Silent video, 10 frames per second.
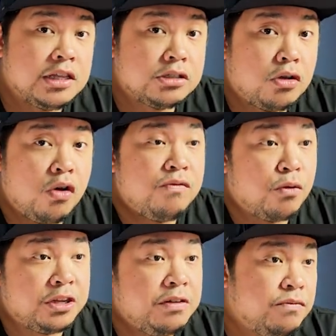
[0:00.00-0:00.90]
Let's go
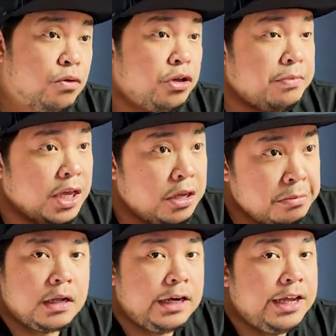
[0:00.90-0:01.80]

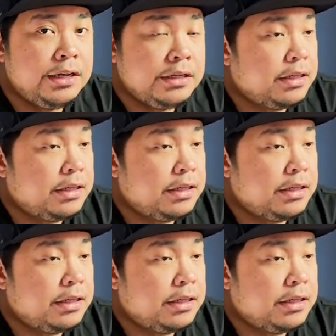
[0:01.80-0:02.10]
1440p. The lead